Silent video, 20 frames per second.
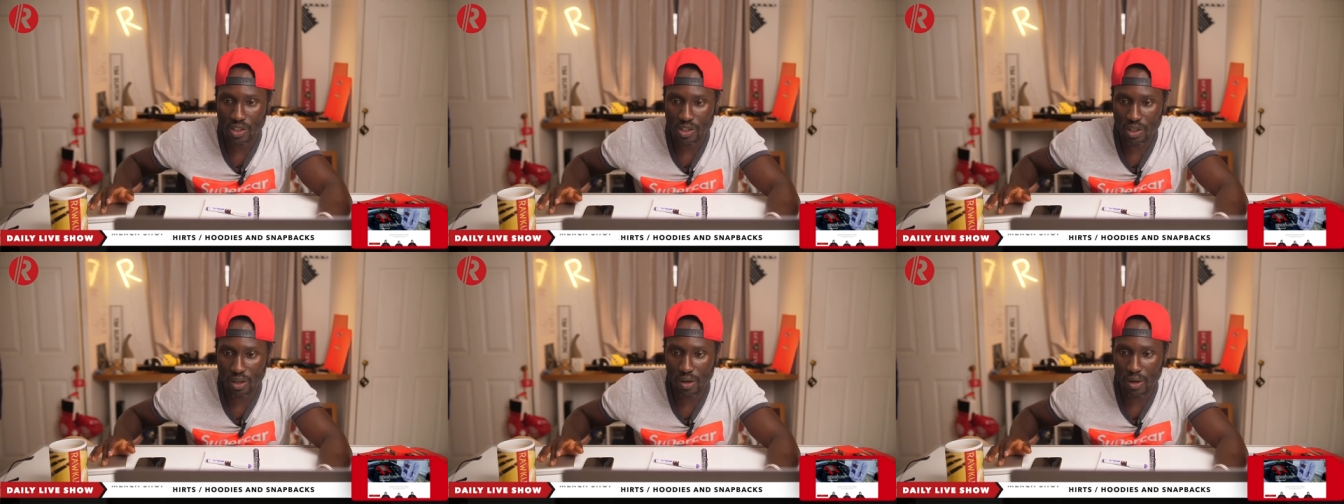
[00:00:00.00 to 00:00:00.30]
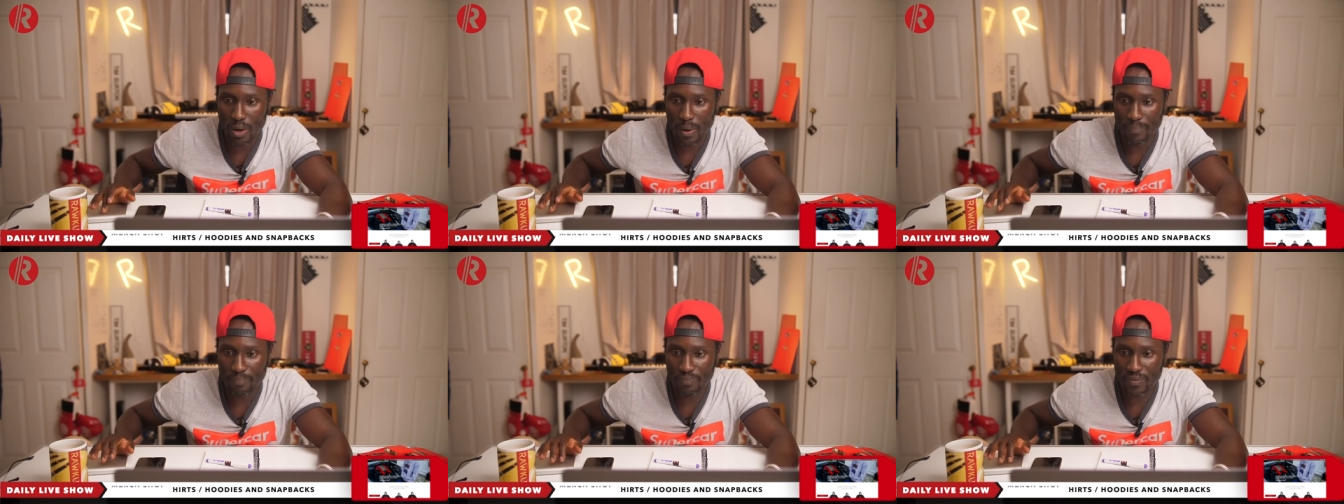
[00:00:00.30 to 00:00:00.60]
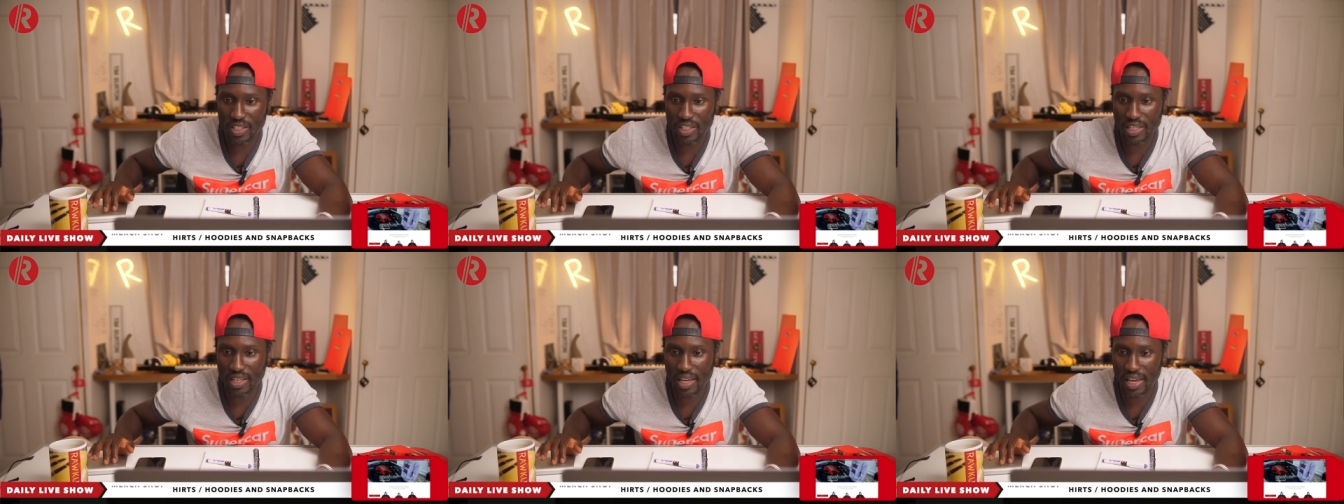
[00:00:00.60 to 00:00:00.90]
So
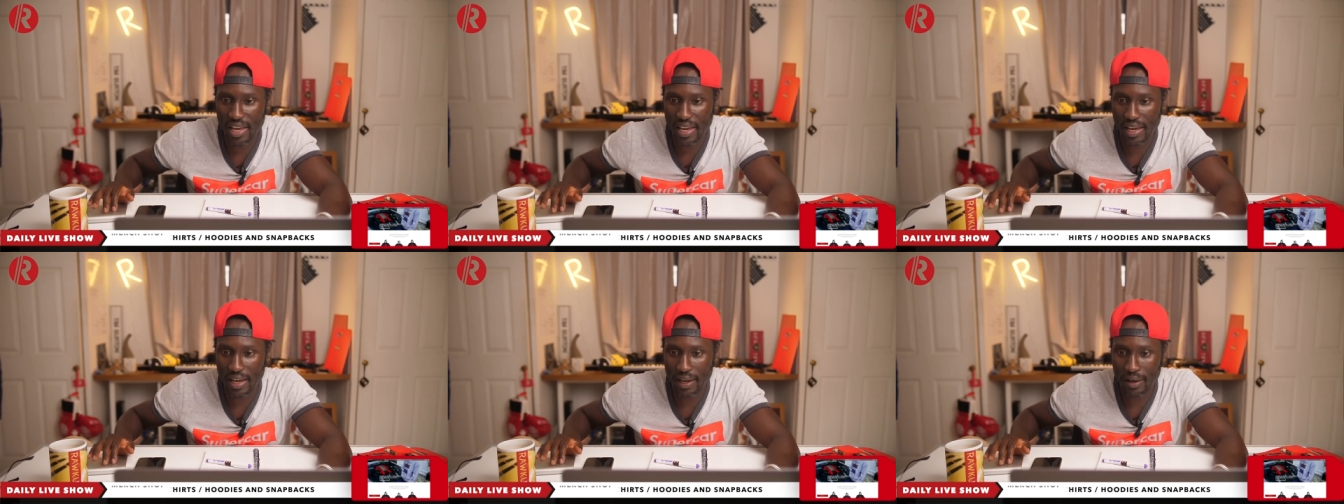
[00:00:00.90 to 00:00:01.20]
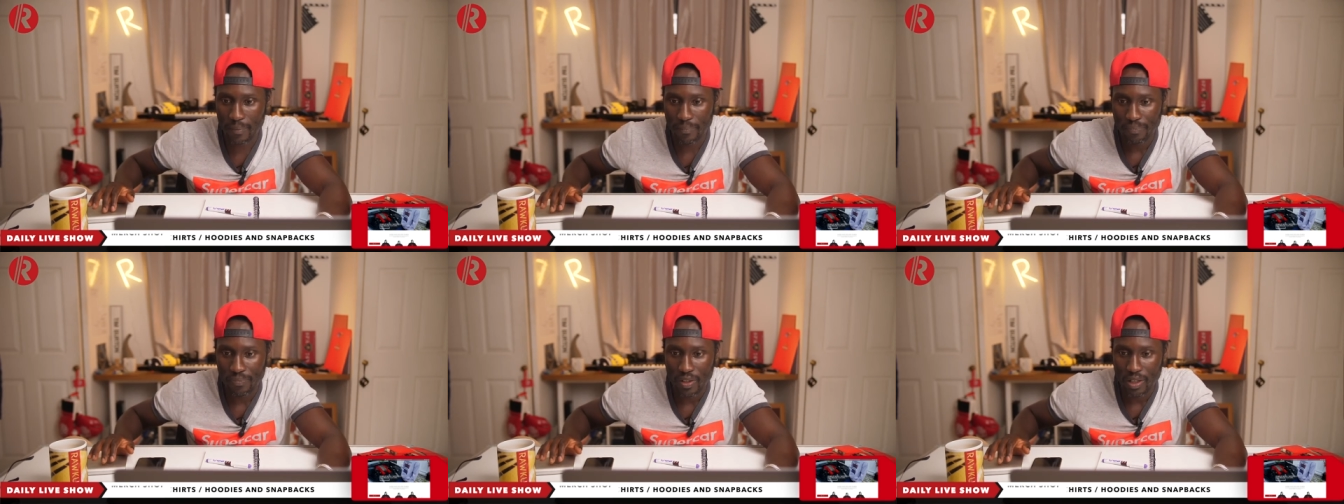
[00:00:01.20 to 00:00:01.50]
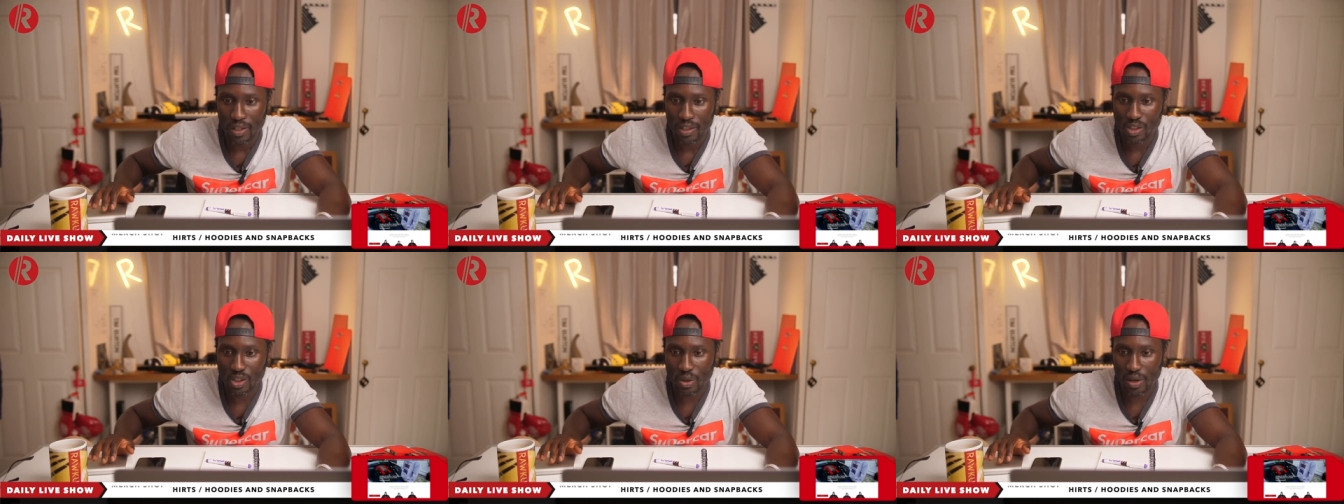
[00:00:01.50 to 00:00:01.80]
yeah.
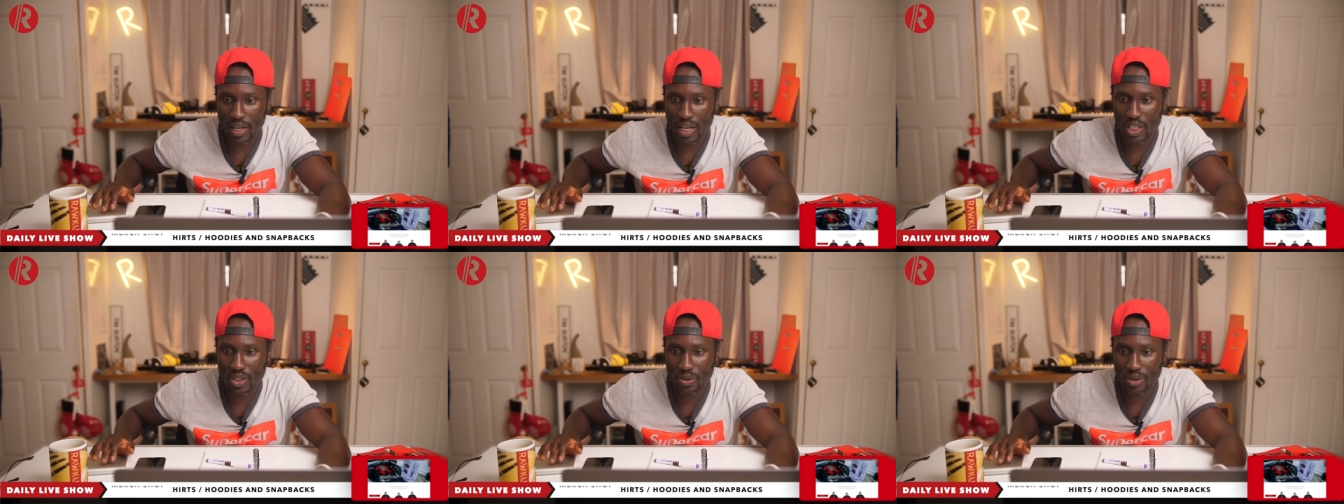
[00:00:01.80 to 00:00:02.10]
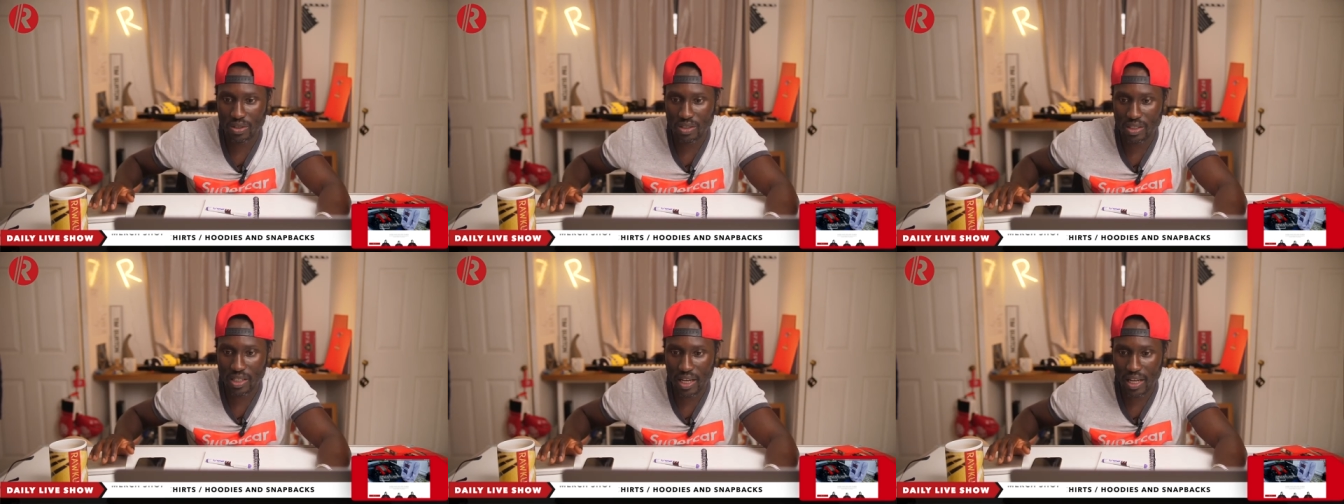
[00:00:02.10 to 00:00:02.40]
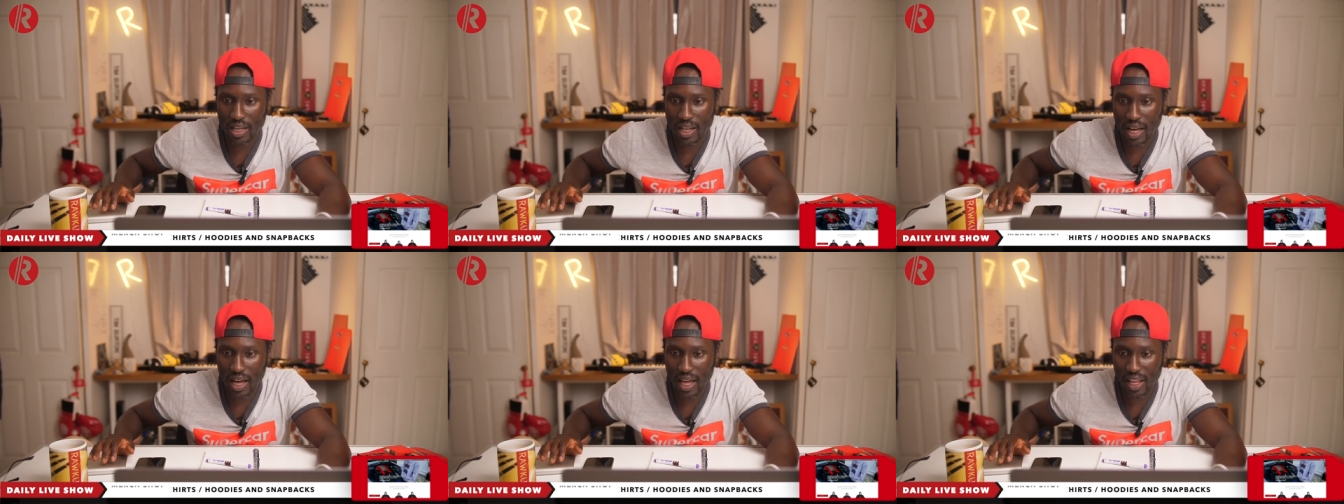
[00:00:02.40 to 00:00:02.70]
So Israel
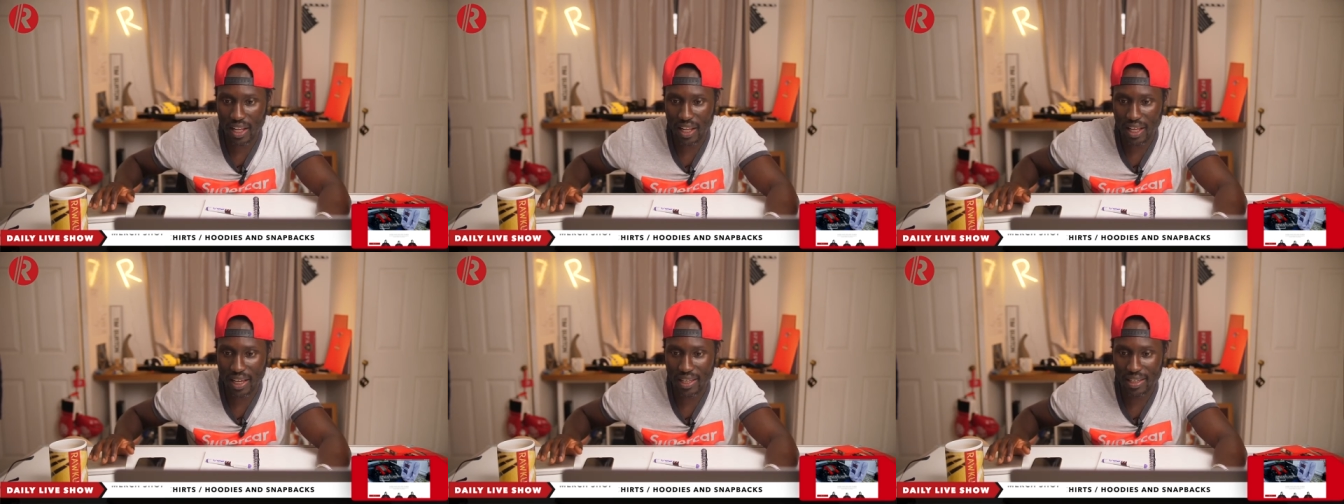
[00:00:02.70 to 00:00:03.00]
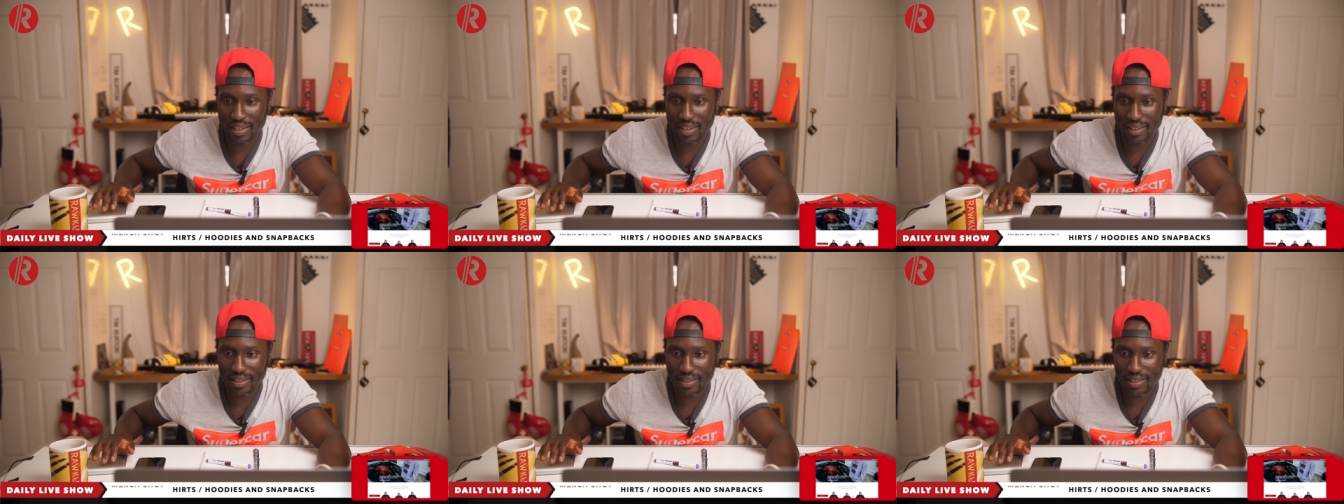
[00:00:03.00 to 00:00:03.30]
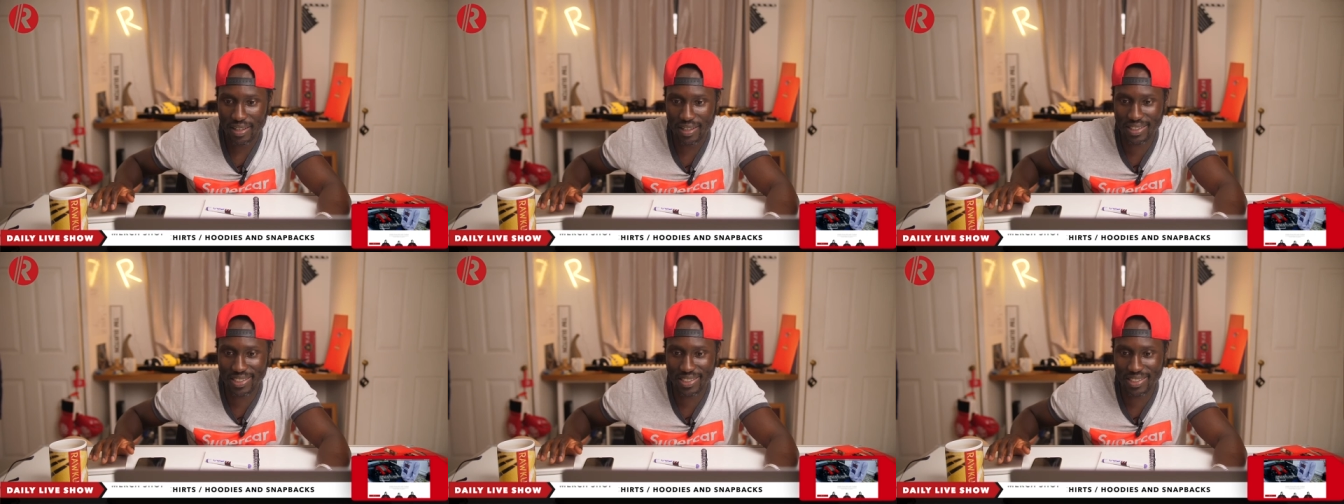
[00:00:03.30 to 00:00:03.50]
said I like it.